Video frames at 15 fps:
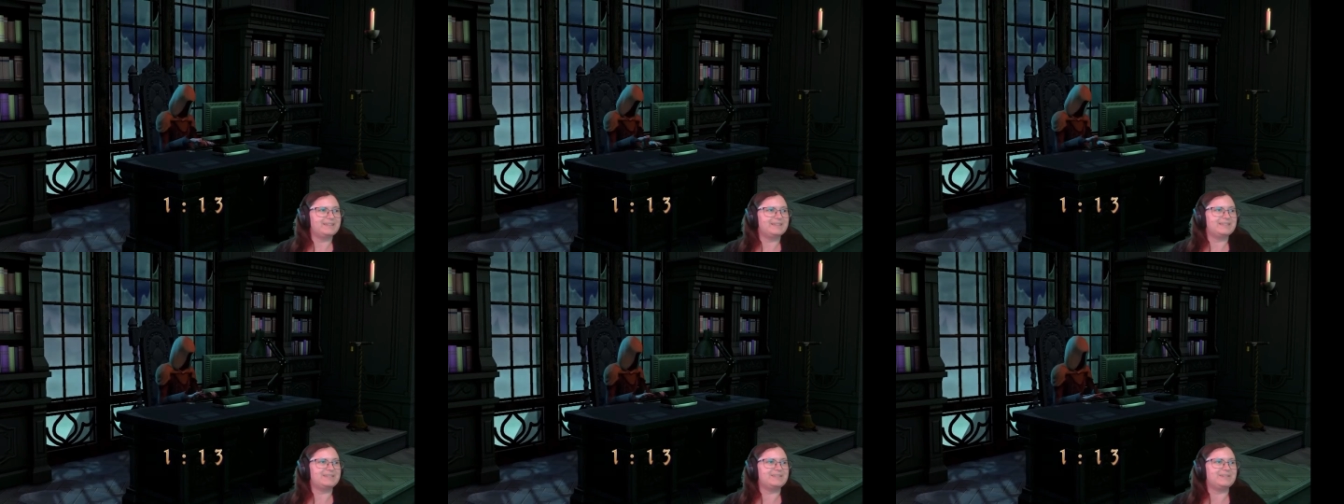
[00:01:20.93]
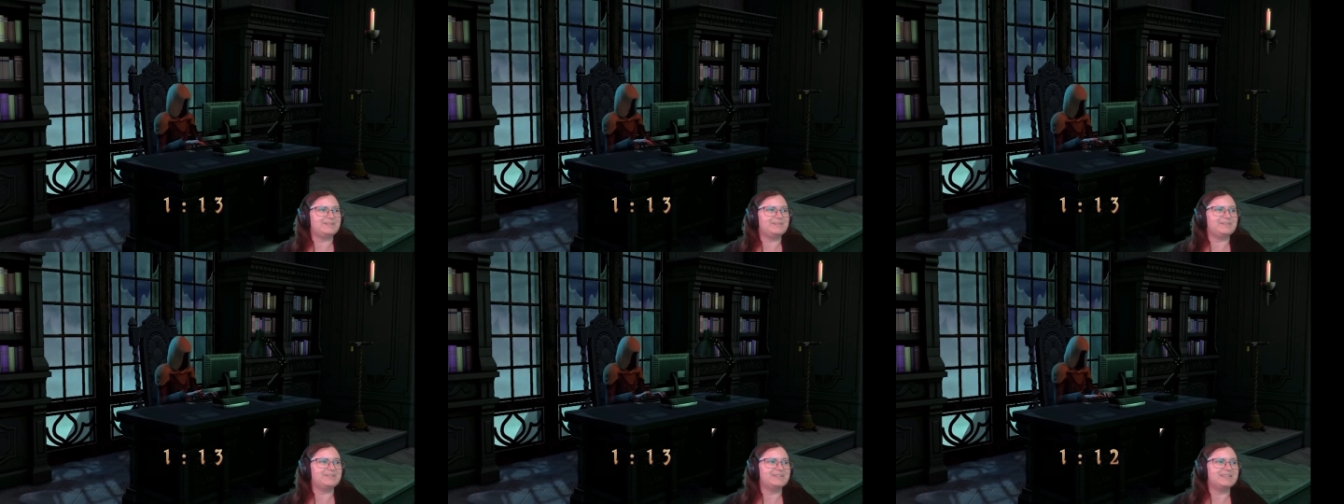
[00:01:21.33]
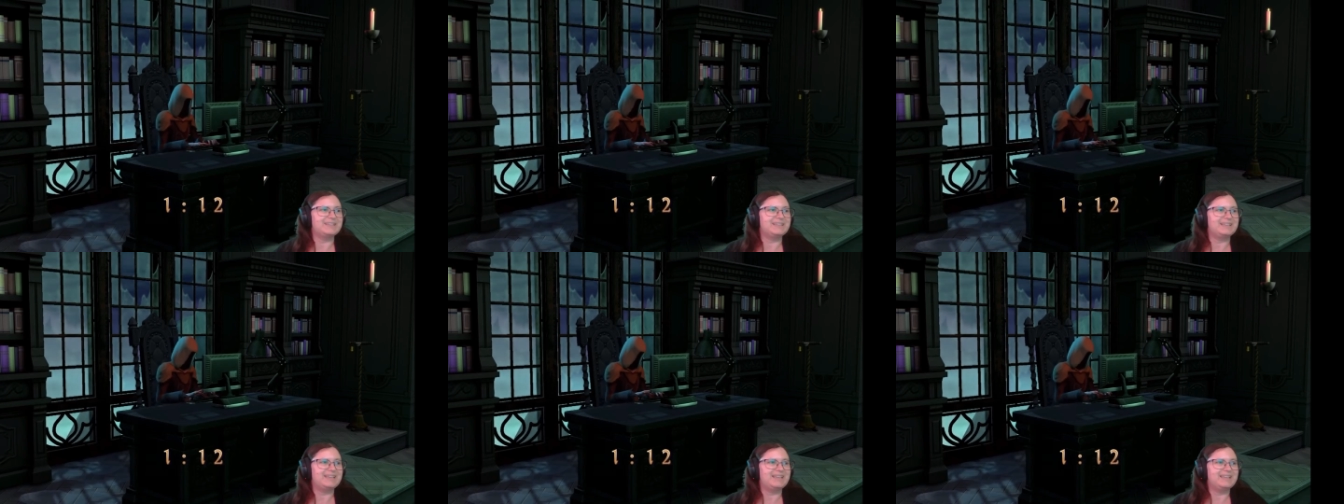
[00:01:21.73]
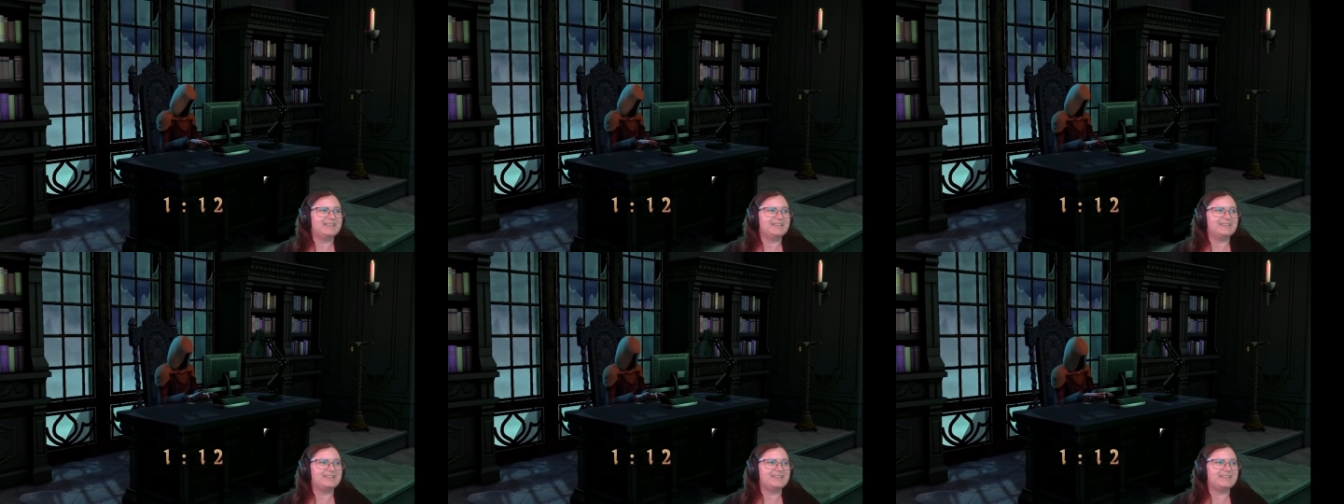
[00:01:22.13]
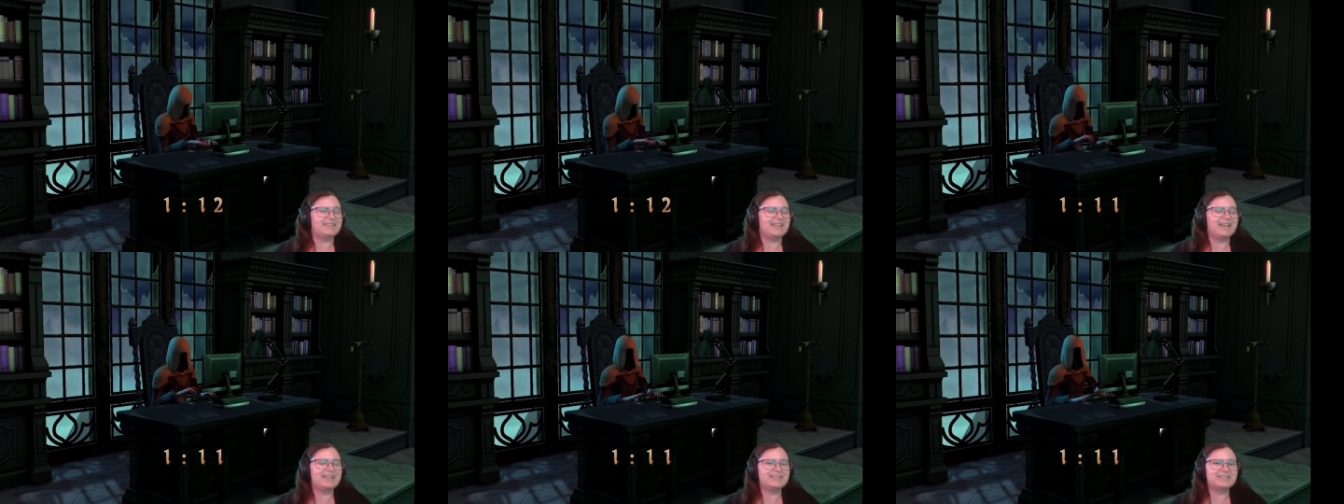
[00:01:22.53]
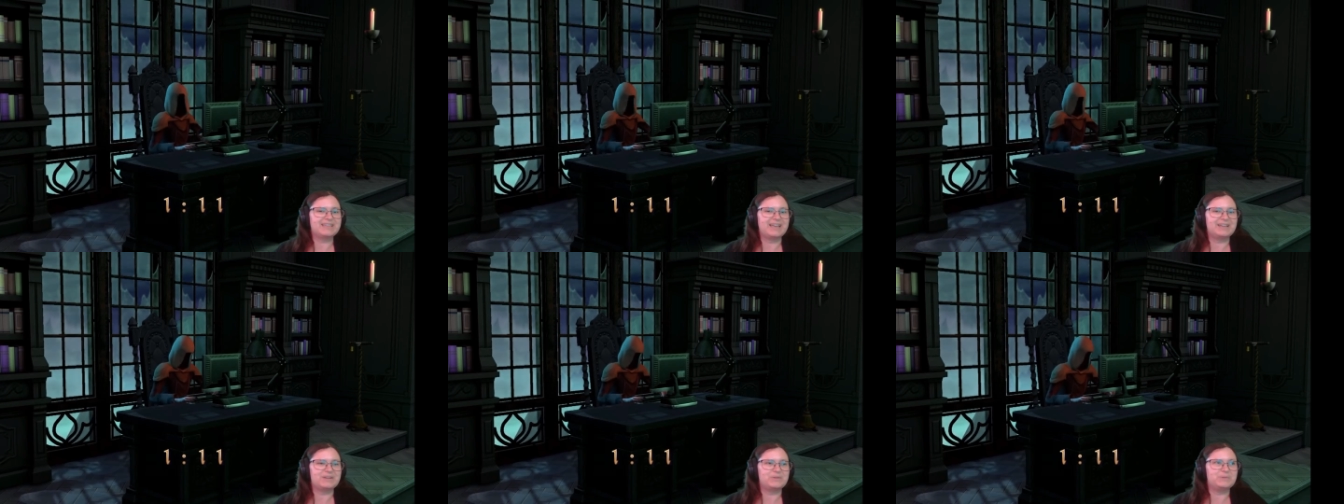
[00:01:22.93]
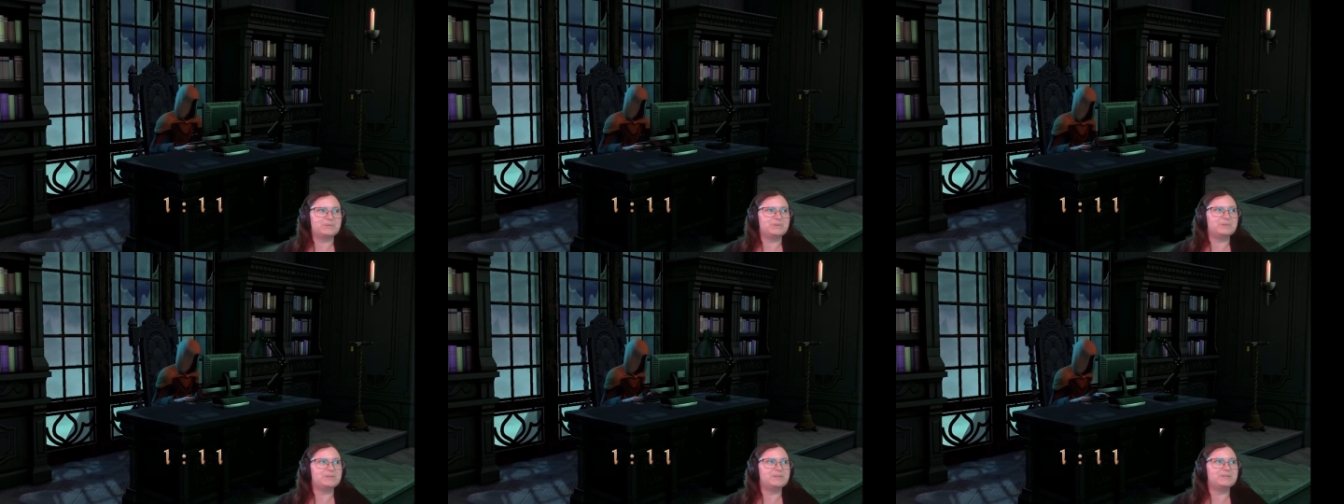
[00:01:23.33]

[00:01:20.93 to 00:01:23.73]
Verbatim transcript: So that's kind of cool.